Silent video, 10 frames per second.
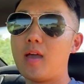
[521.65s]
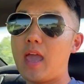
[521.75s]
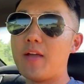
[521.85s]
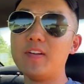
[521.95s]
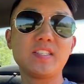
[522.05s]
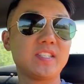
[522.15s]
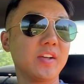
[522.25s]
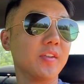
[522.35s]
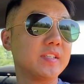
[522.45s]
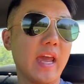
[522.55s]
Every
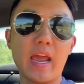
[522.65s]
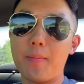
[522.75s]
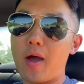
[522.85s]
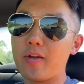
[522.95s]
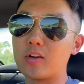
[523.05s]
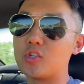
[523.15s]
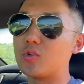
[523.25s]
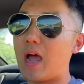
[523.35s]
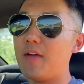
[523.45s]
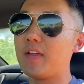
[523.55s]
single day I'm out here
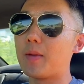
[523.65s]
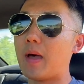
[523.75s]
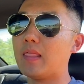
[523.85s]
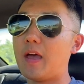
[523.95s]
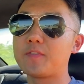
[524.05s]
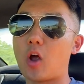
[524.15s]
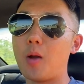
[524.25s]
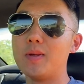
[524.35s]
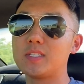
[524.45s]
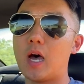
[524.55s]
driving and my left
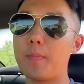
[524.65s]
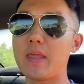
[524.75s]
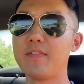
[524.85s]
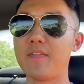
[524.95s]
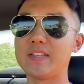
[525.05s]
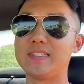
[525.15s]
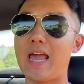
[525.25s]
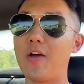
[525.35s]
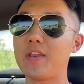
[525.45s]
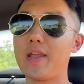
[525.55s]
arm is up, even if it's
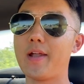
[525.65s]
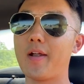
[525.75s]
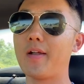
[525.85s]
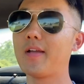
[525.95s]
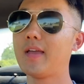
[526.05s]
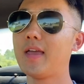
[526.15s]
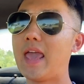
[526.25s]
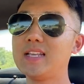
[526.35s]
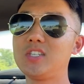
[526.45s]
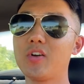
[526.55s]
down here,
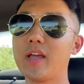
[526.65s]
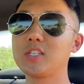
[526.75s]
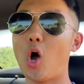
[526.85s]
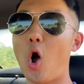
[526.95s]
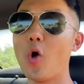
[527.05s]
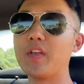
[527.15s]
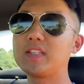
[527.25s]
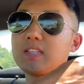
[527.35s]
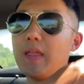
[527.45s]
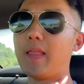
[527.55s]
it still gets all the
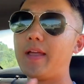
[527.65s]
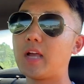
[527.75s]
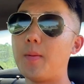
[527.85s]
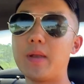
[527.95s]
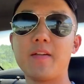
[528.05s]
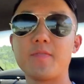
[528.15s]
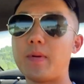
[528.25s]
sunlight coming in from my